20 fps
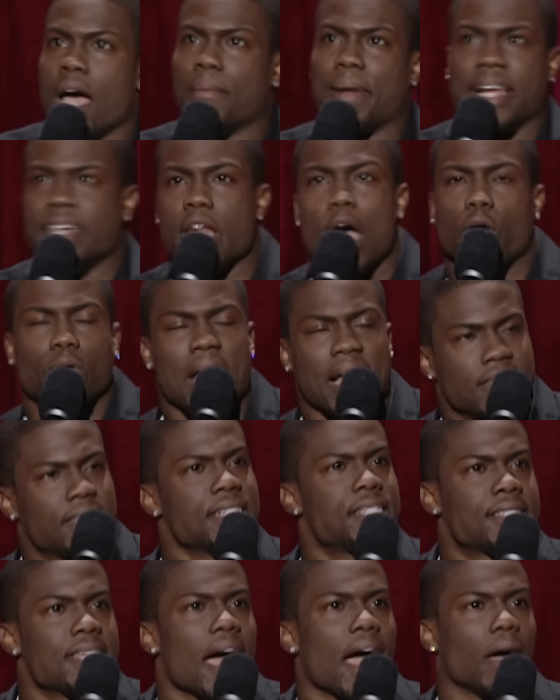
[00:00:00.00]
I'm like, no, not
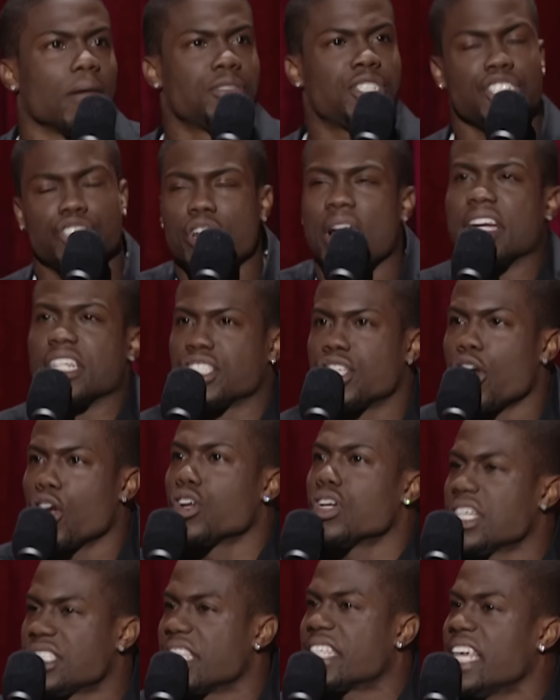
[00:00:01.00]
this time. She's trying to
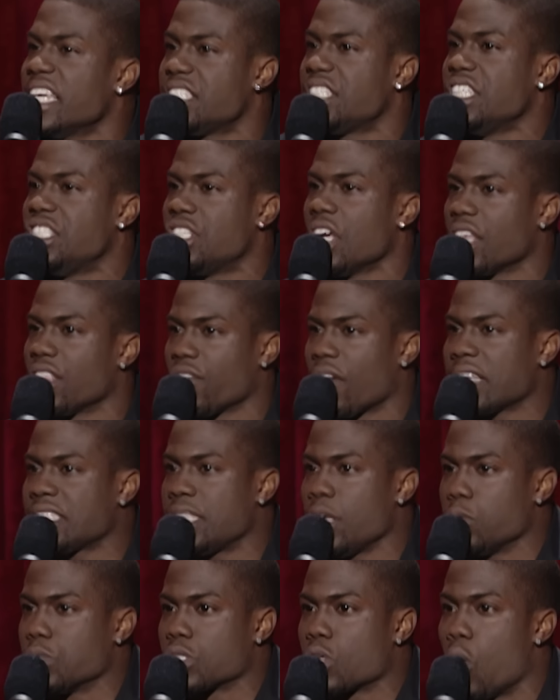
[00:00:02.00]
turn us against each other. I
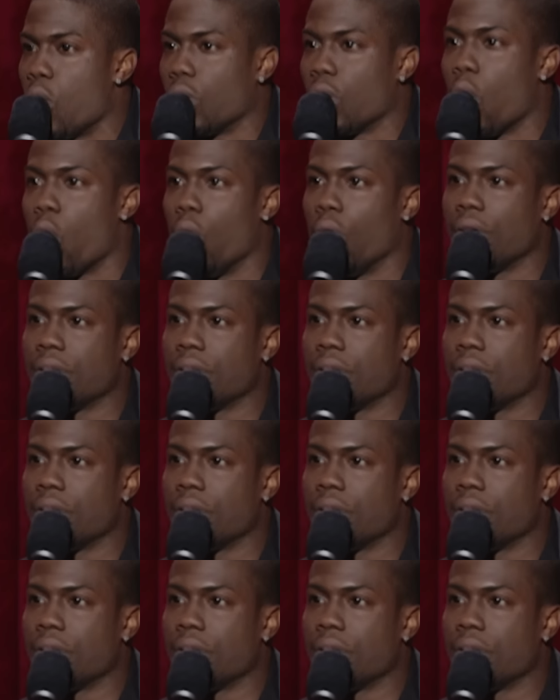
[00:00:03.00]
see what's going on.